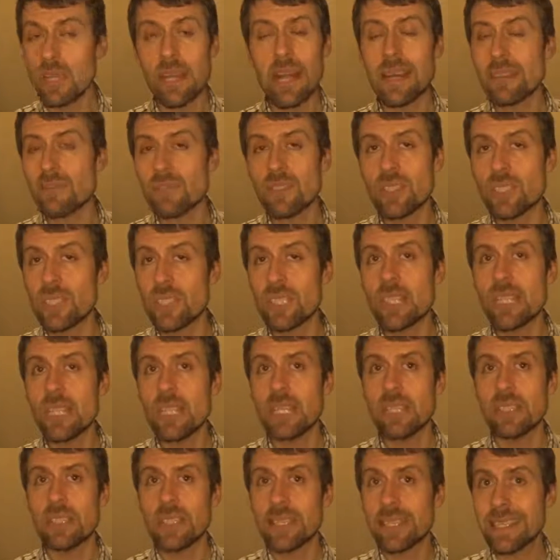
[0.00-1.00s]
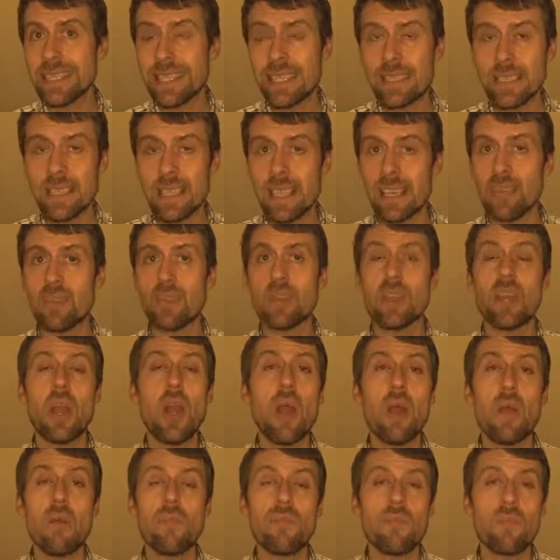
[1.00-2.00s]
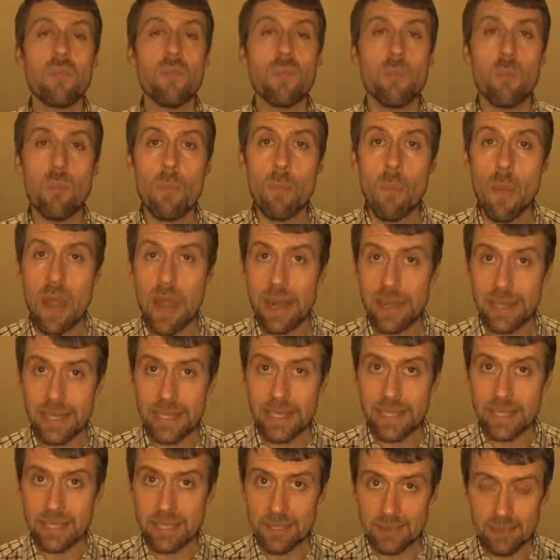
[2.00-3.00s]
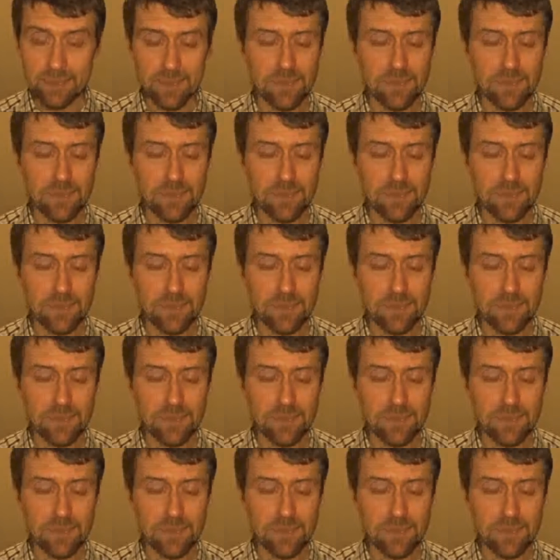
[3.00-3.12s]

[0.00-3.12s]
under the category of market.